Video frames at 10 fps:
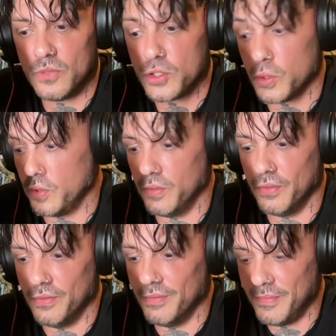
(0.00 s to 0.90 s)

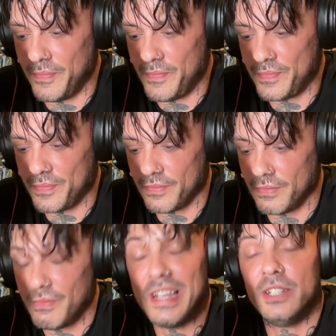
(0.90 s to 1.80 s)
sudden
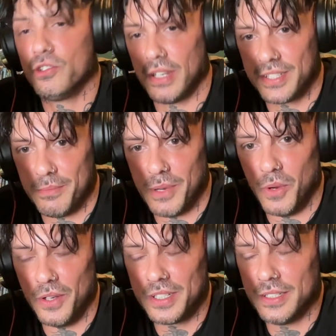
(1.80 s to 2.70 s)
interest in my
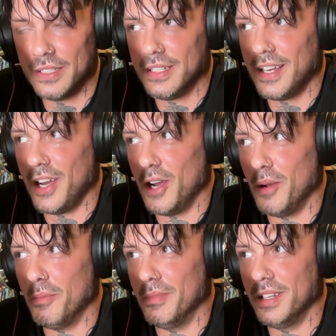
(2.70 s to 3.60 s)
work.
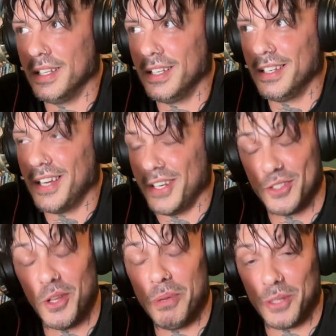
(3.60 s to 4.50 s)
And
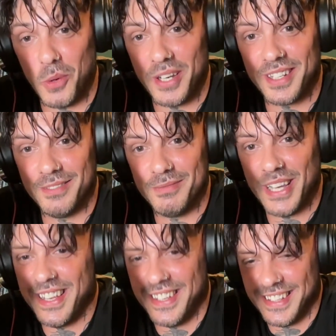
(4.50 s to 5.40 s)
it's not been quick.
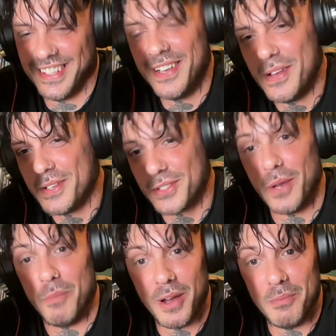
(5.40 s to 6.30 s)

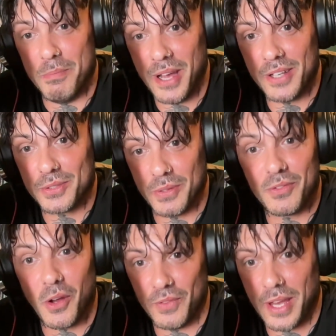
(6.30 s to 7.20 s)
So it might have been better to
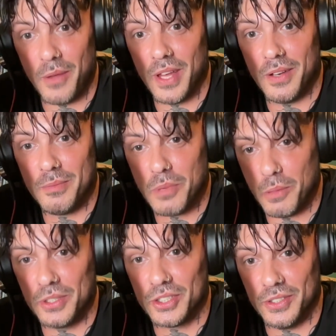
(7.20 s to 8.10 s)
have gone down that
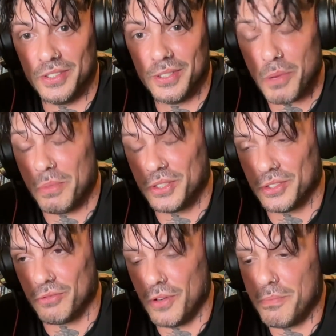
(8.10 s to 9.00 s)

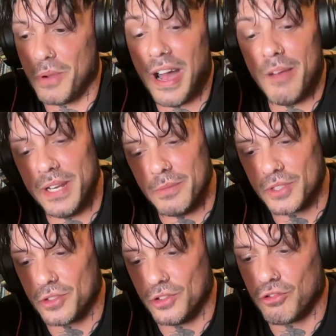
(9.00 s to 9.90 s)
publisher's route. But I've been
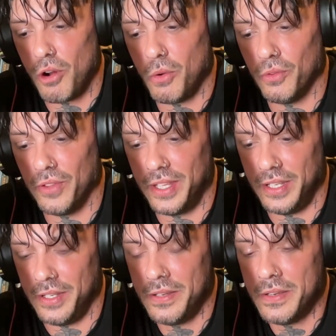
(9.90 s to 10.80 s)
able to control
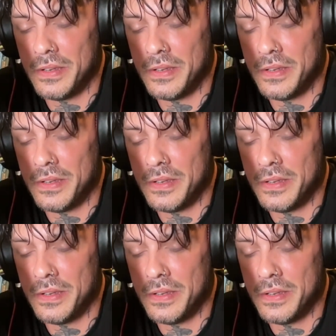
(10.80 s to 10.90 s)
the